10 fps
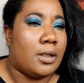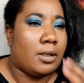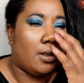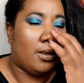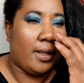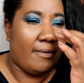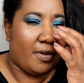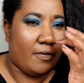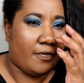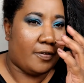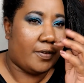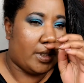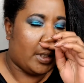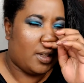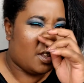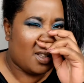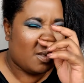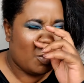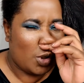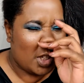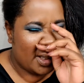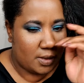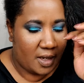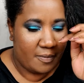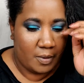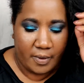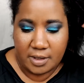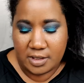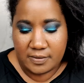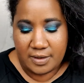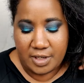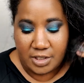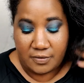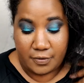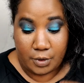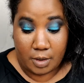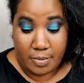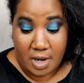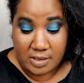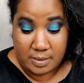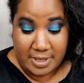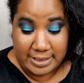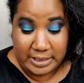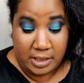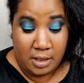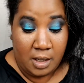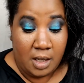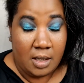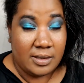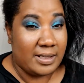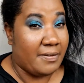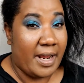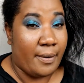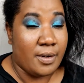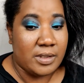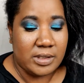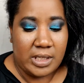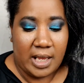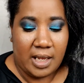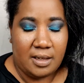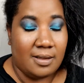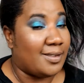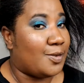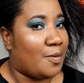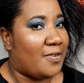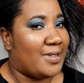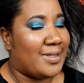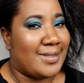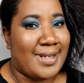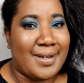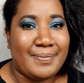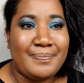11:15 this morning. So I've been wearing this foundation for approximately 7 hours, and this is what my face looks like.